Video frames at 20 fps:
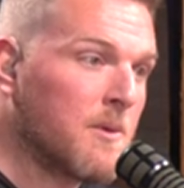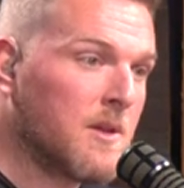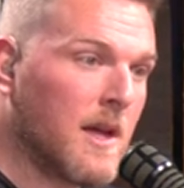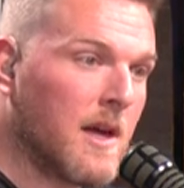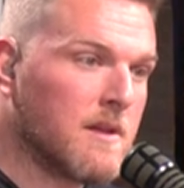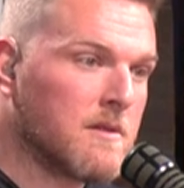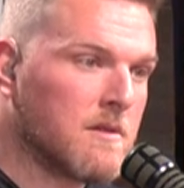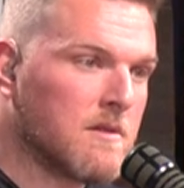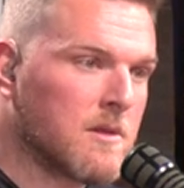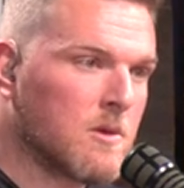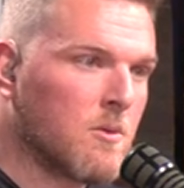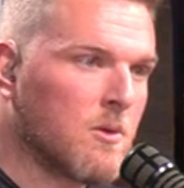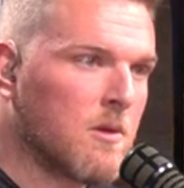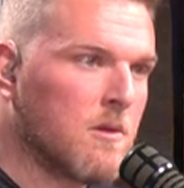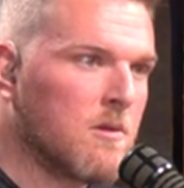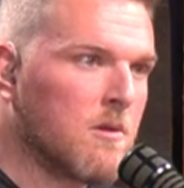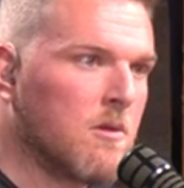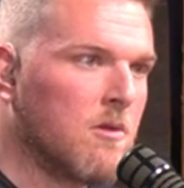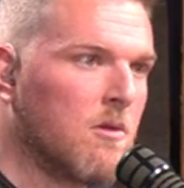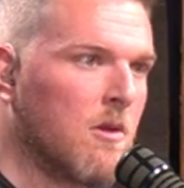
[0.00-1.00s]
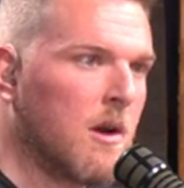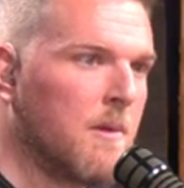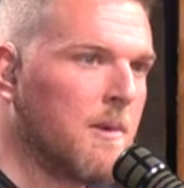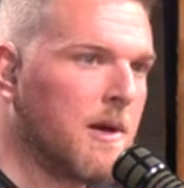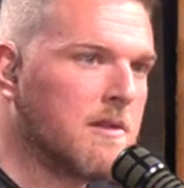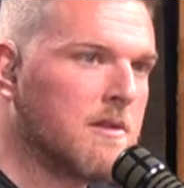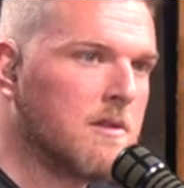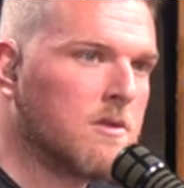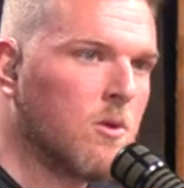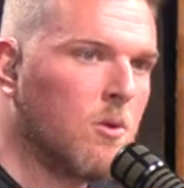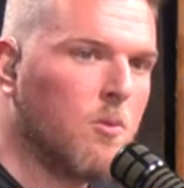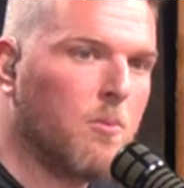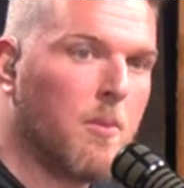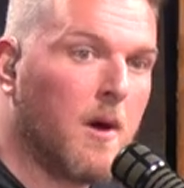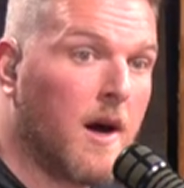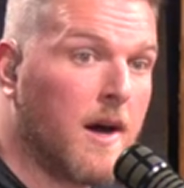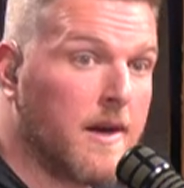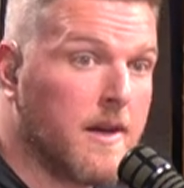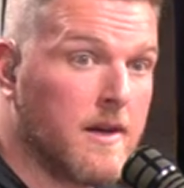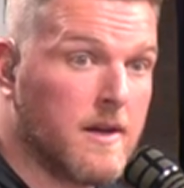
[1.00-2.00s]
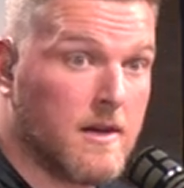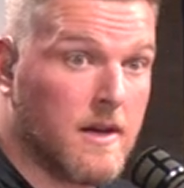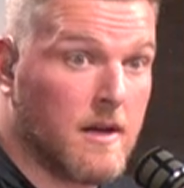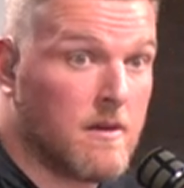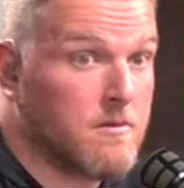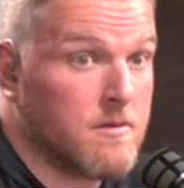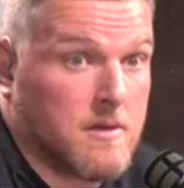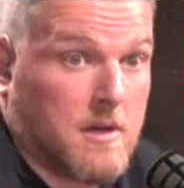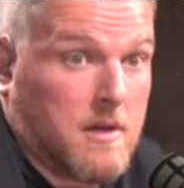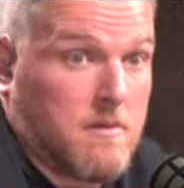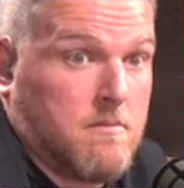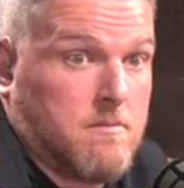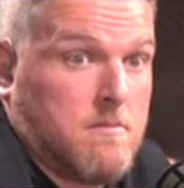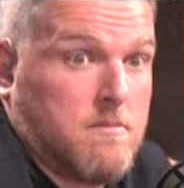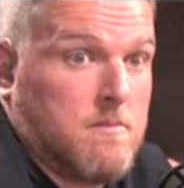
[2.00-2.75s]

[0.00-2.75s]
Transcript: days, I was like, we're gonna learn a lot about this old body, and I was like,